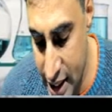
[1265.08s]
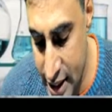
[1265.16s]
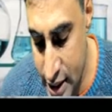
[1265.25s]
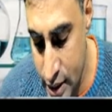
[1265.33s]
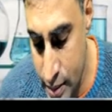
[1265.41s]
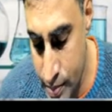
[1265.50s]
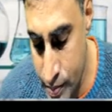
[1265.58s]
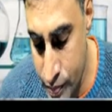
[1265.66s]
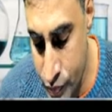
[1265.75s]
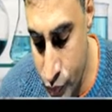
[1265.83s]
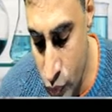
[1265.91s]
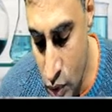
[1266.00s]
it
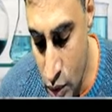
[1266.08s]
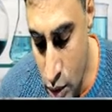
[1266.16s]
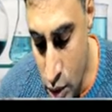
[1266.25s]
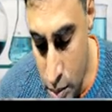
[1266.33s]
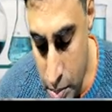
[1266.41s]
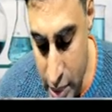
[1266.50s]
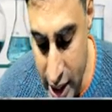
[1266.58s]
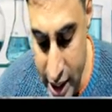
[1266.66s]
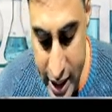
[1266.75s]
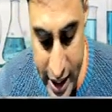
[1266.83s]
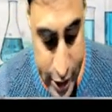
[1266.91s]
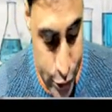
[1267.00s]
by
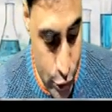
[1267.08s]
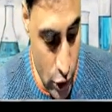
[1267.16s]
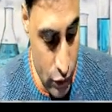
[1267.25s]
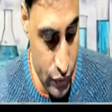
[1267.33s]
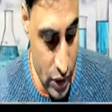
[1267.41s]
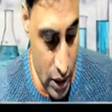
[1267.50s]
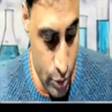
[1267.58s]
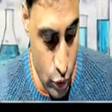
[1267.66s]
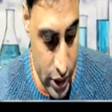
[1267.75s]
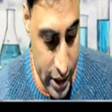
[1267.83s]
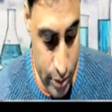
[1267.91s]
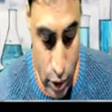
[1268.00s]
reaction of
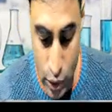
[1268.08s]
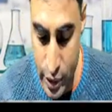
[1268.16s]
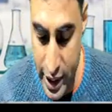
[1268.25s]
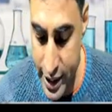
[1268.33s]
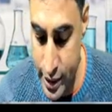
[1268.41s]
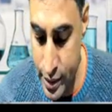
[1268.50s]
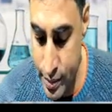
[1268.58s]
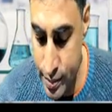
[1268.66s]
ammonium chloride